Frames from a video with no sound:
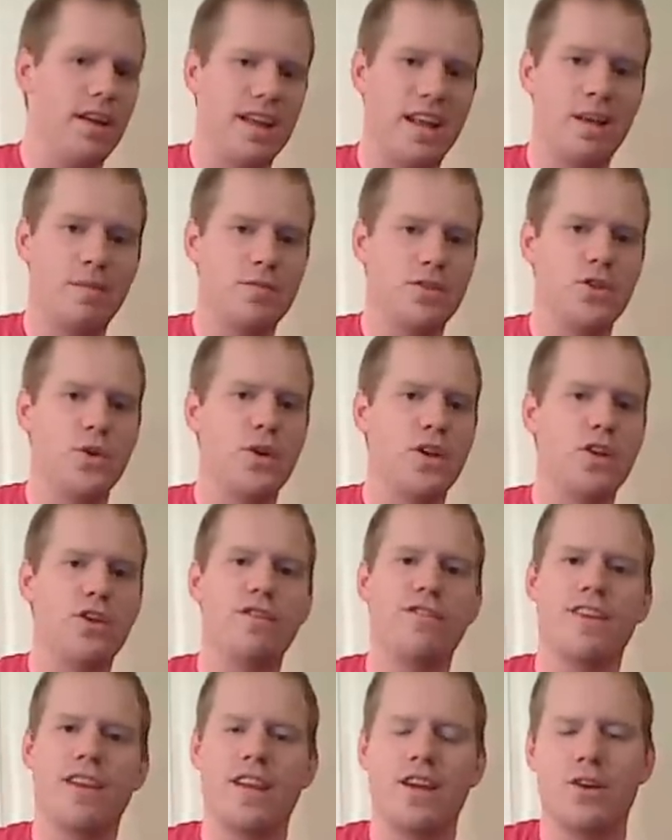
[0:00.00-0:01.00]
and I'm doing
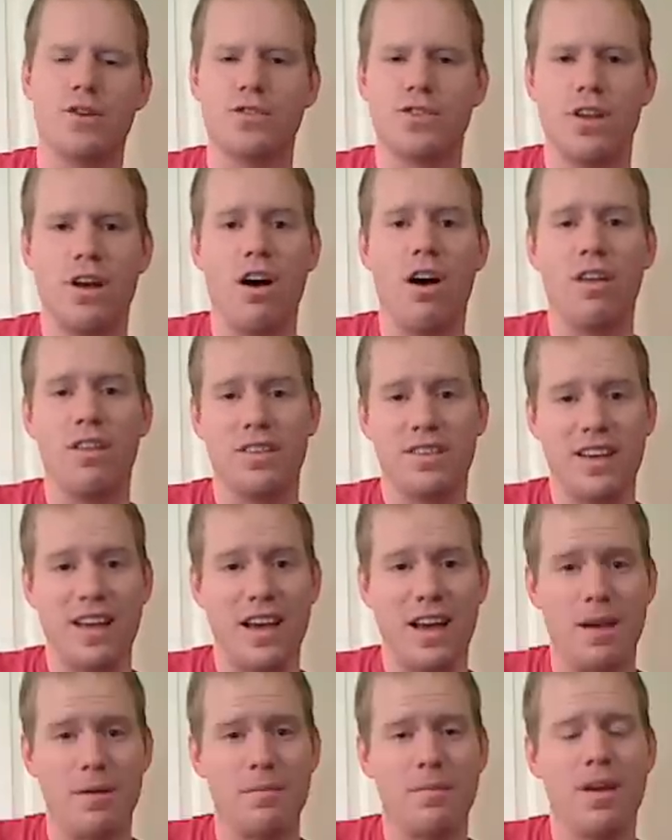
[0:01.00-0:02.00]
new videos all the
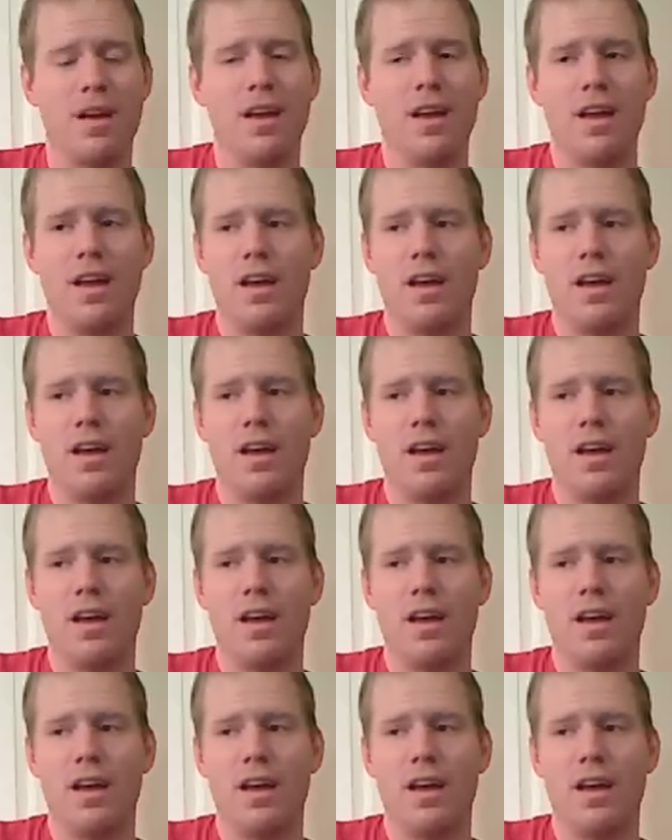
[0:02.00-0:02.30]
time,